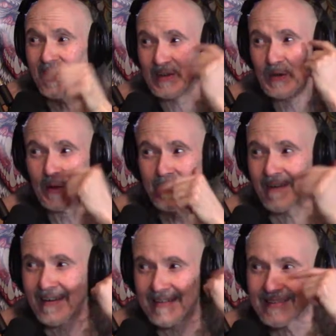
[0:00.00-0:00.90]
knew we
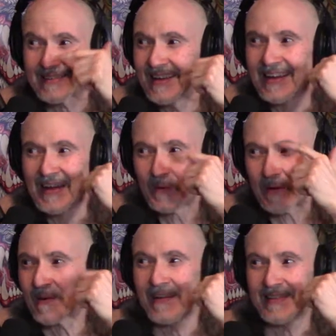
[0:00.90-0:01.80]
were on this, we
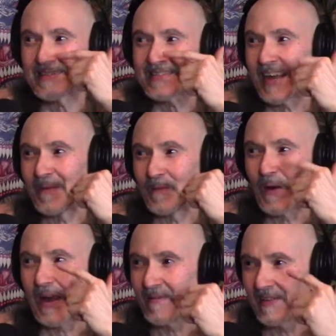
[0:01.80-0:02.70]
were on the same
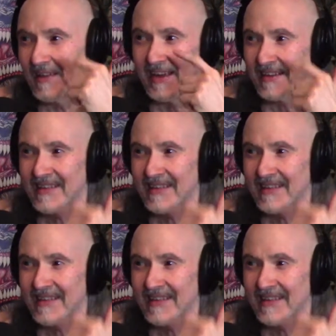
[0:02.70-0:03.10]
wavelength.